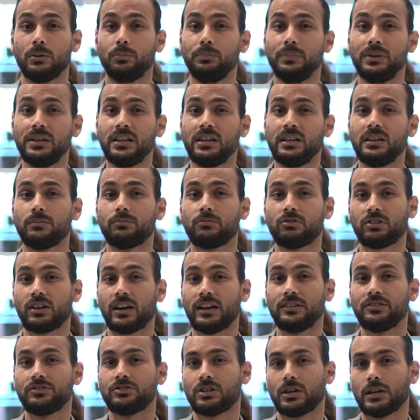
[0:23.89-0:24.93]

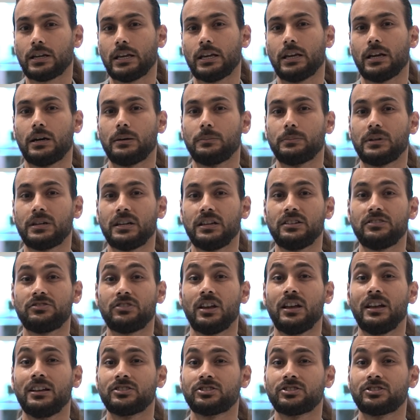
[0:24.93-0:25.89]
medium-sized trucking companies